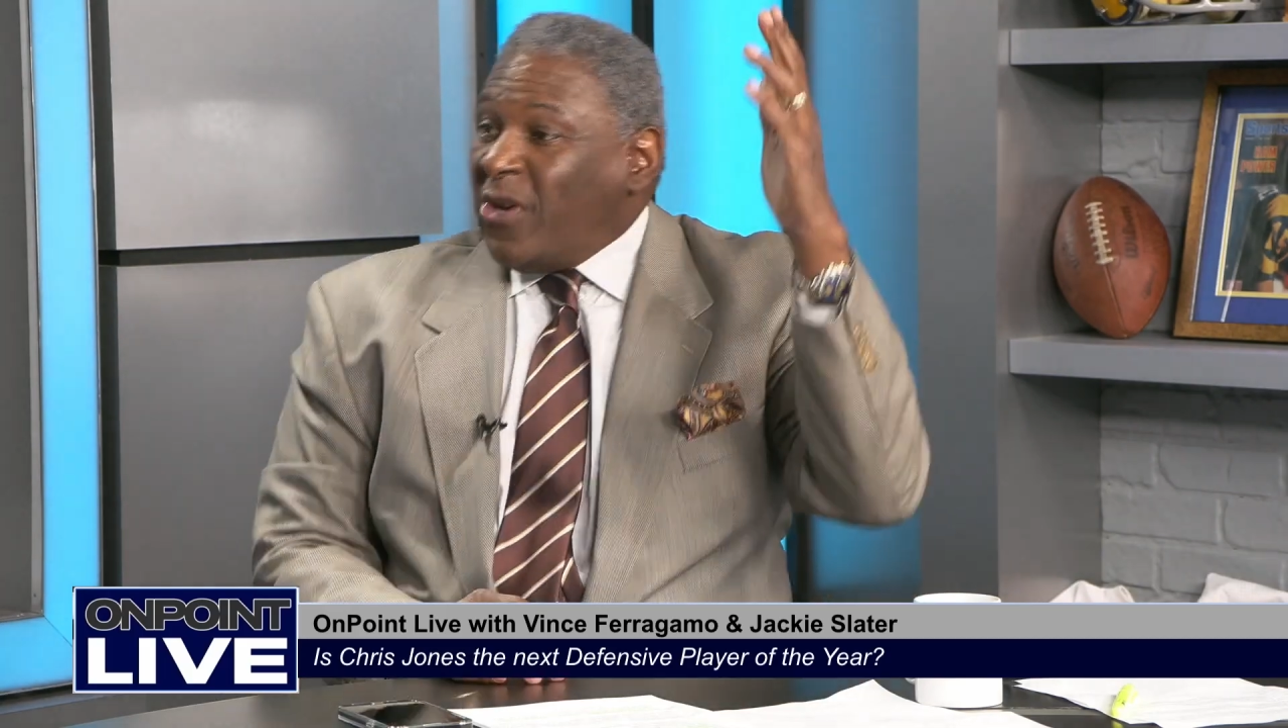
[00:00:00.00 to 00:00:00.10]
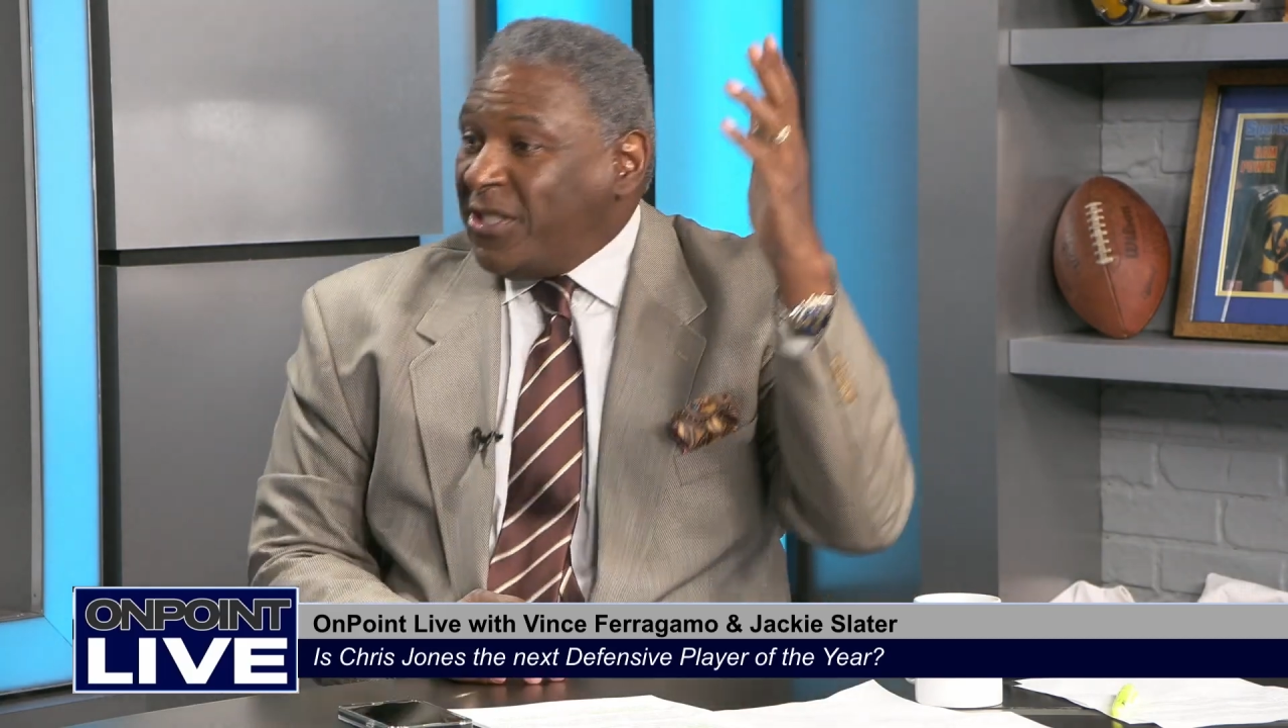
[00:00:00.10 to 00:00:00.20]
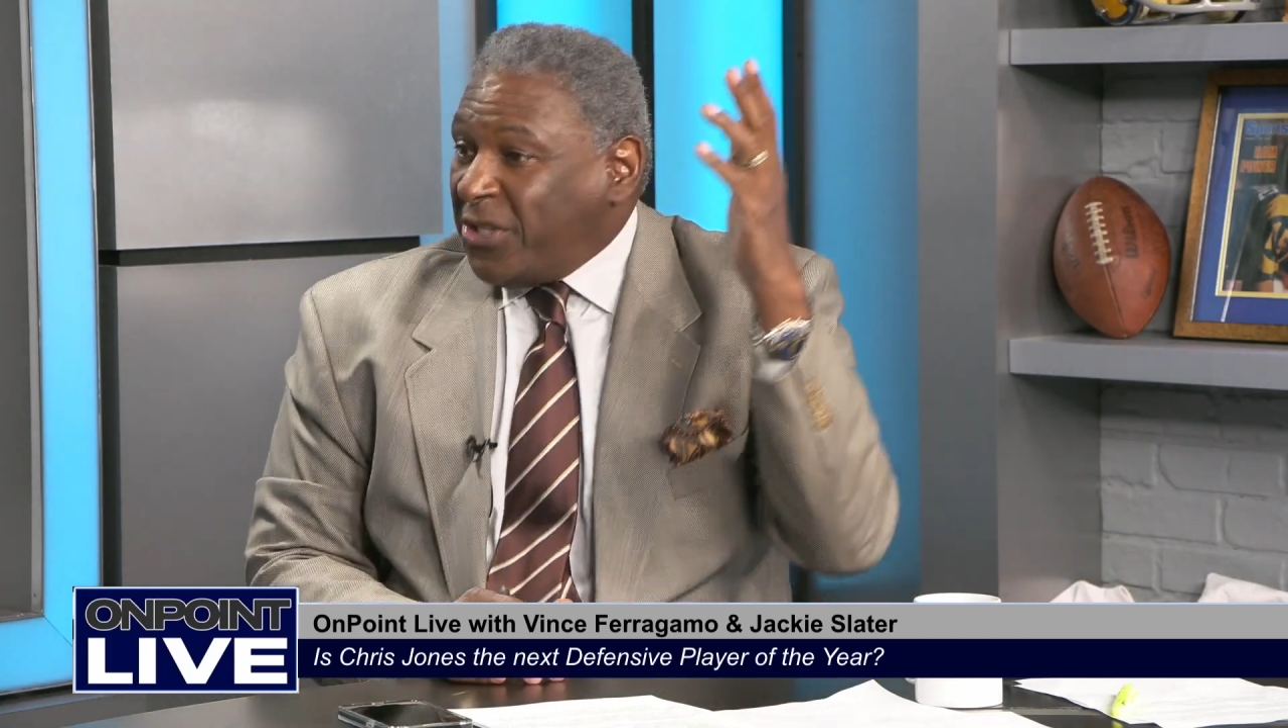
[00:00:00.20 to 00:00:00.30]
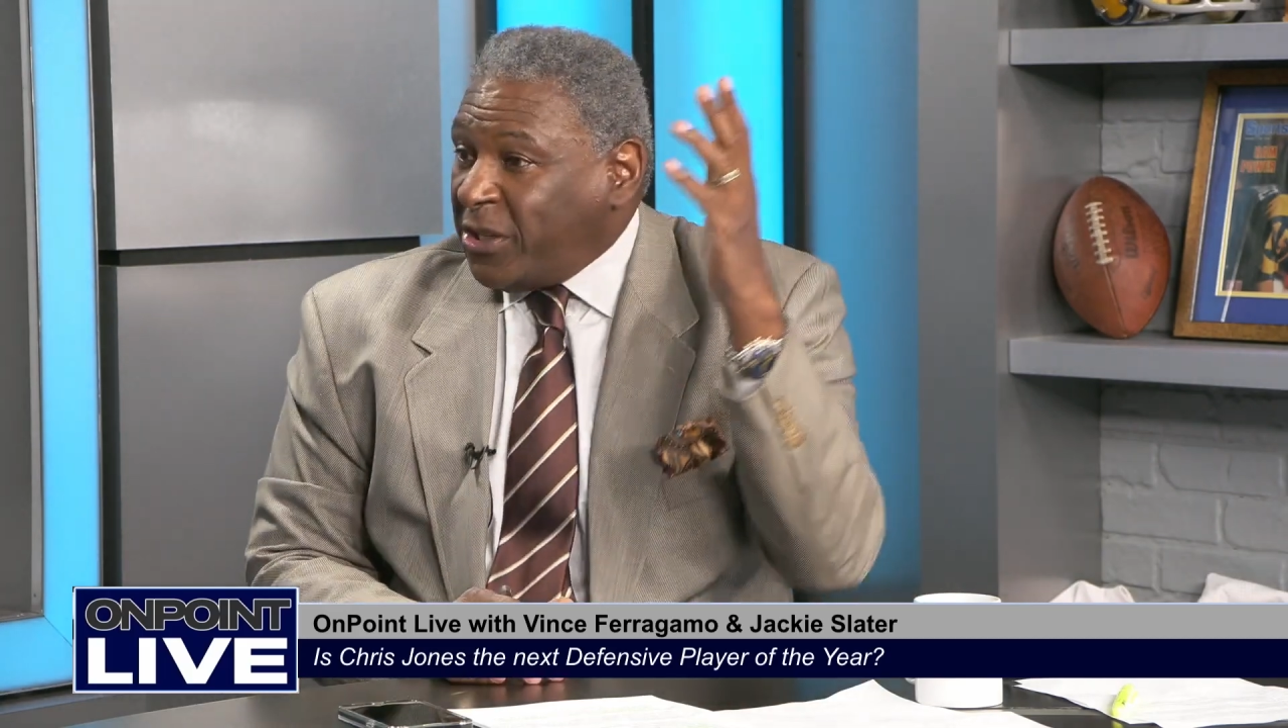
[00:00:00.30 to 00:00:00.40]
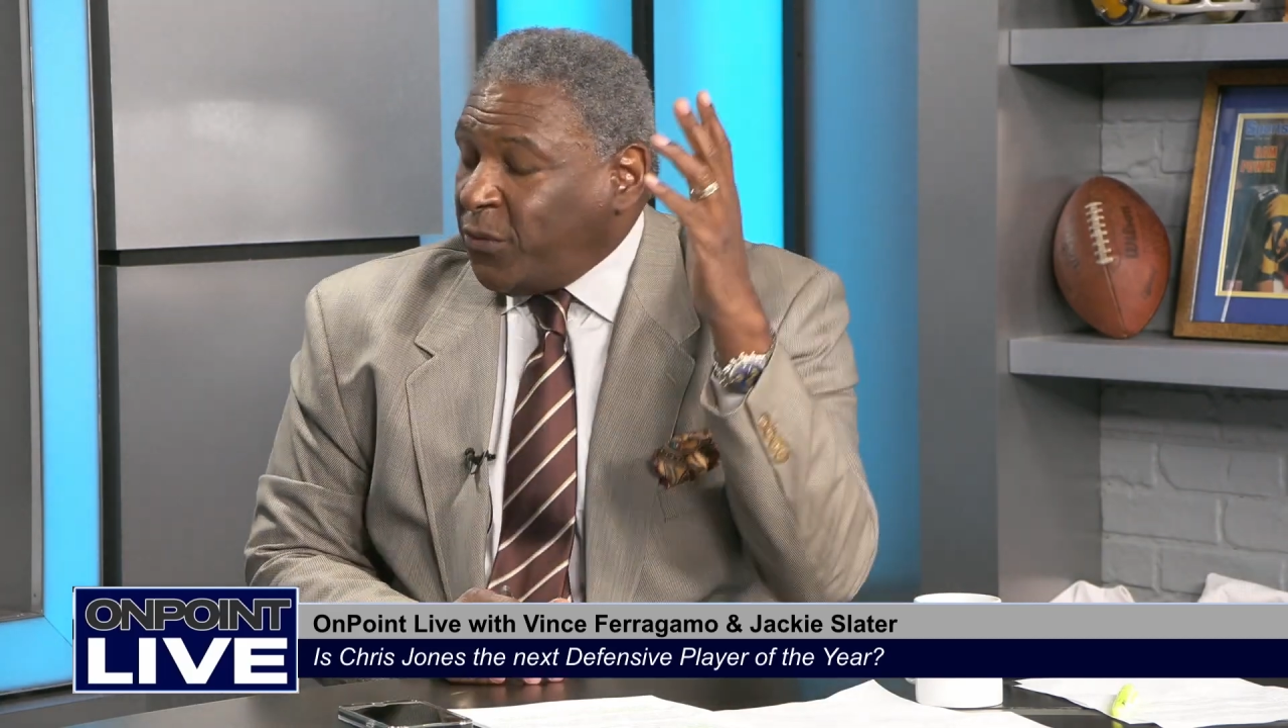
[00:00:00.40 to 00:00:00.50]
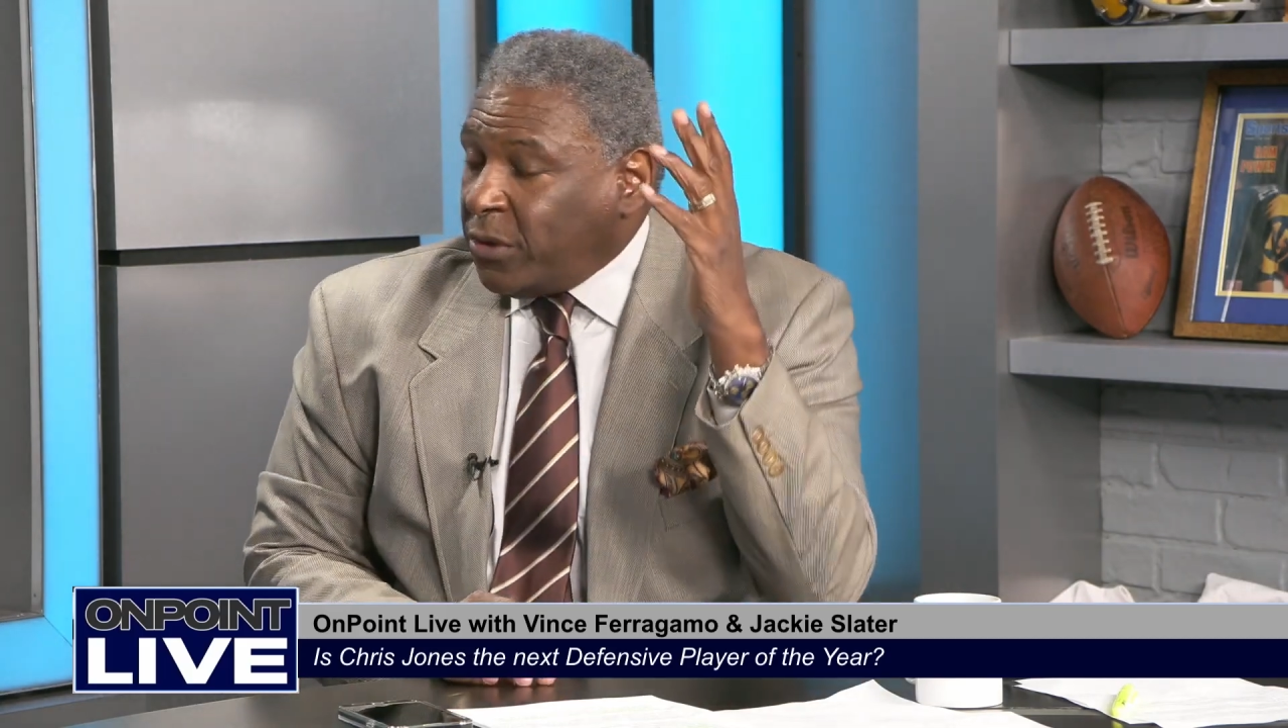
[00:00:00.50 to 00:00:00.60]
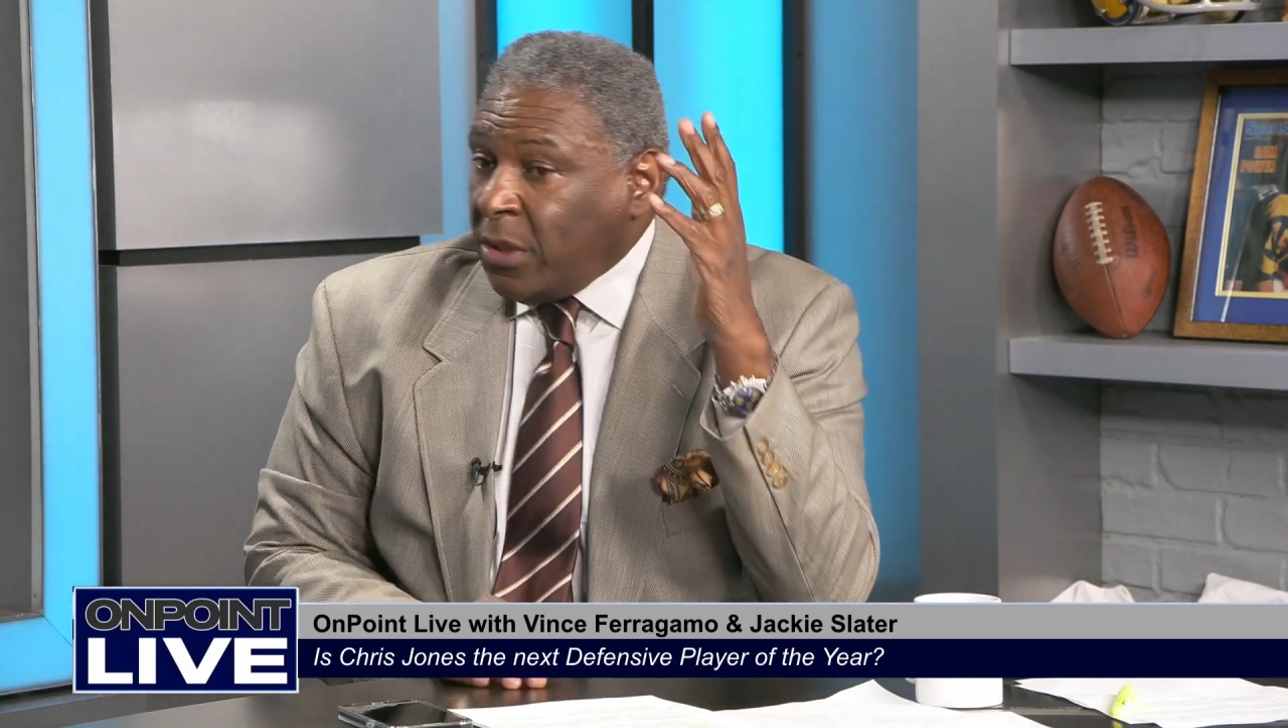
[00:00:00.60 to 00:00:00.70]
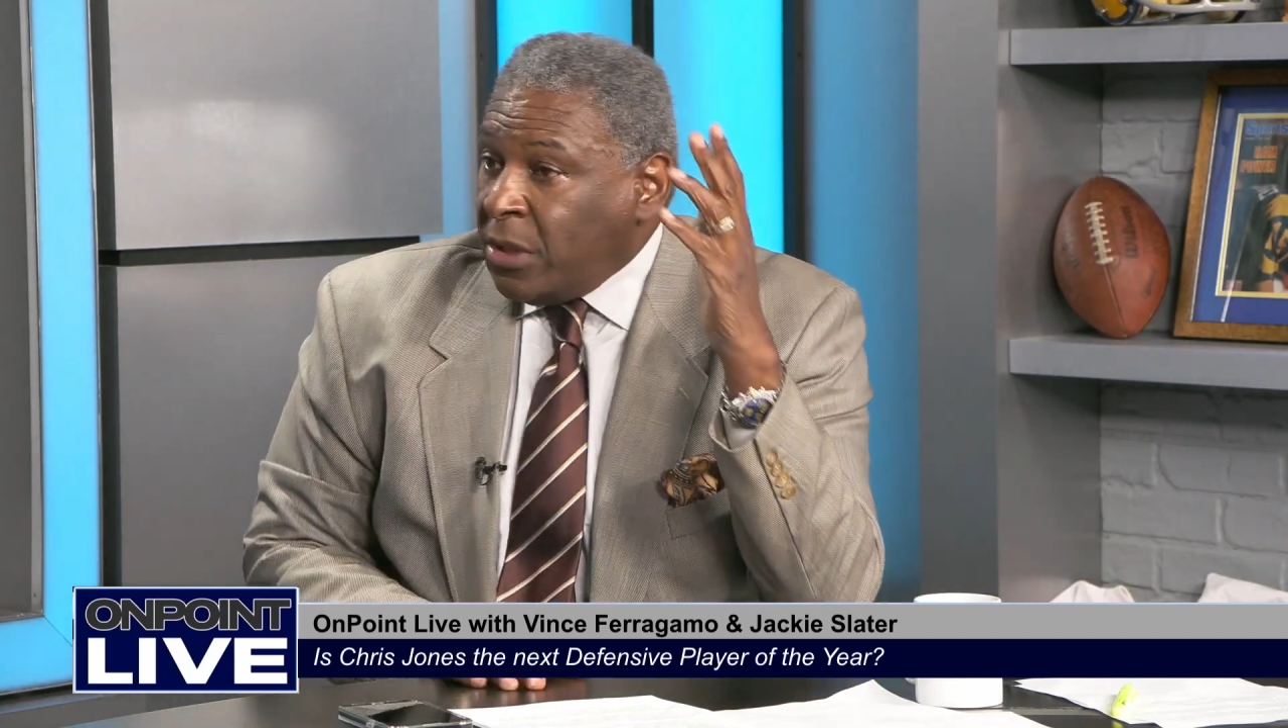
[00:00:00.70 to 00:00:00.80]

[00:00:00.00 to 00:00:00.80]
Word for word: six foot